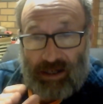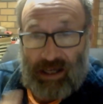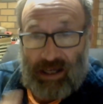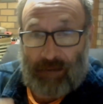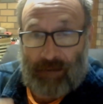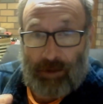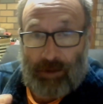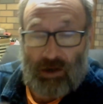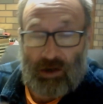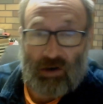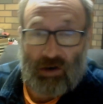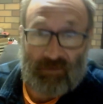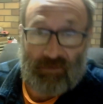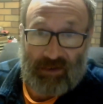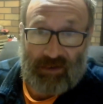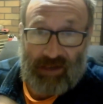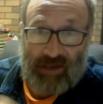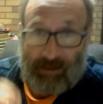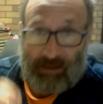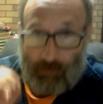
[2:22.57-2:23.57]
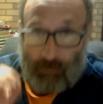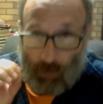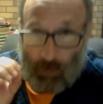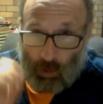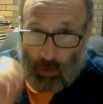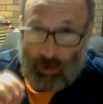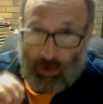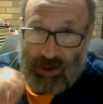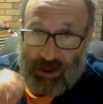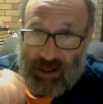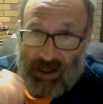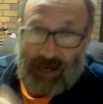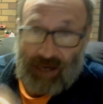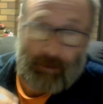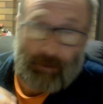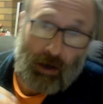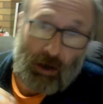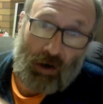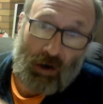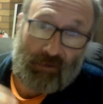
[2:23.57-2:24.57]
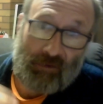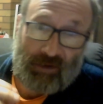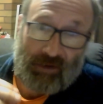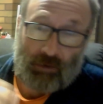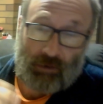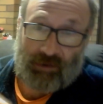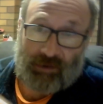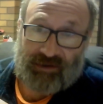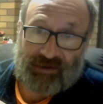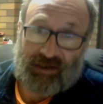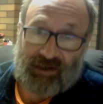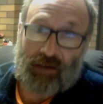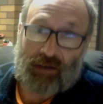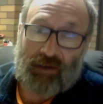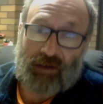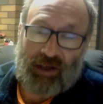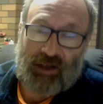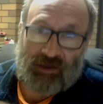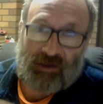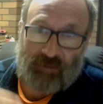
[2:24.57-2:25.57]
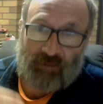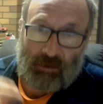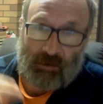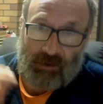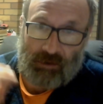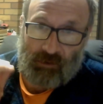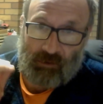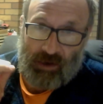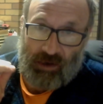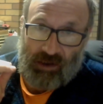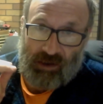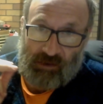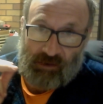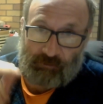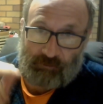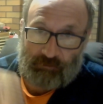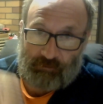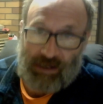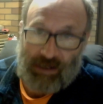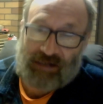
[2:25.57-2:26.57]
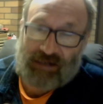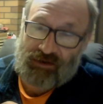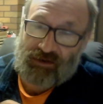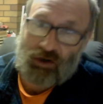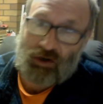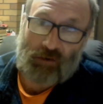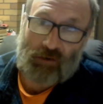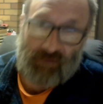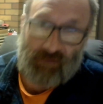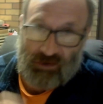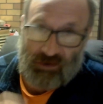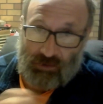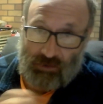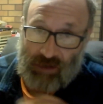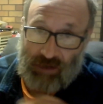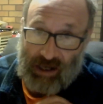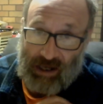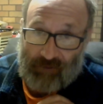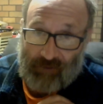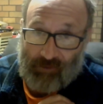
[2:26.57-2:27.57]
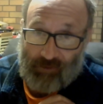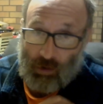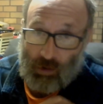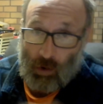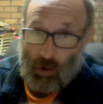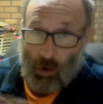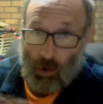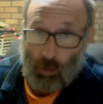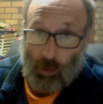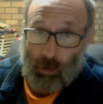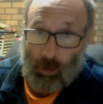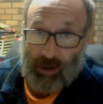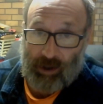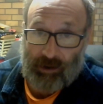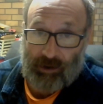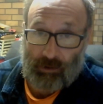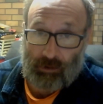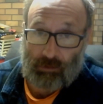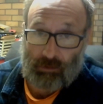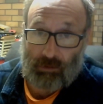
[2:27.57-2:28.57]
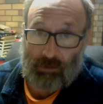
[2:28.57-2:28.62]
cup of coffee, that morning cup of coffee on a Sunday, is probably one of the best coffees you'll have all week.